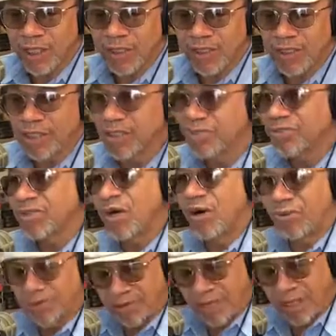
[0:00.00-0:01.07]
the
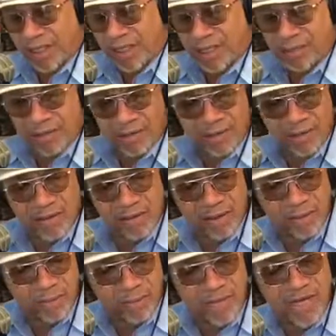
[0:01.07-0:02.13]
assault there,
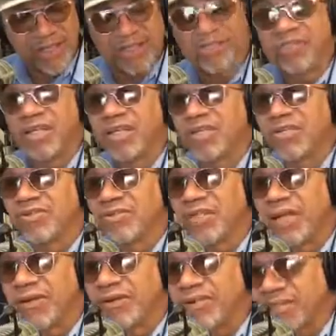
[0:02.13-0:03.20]
Branch Davidians there in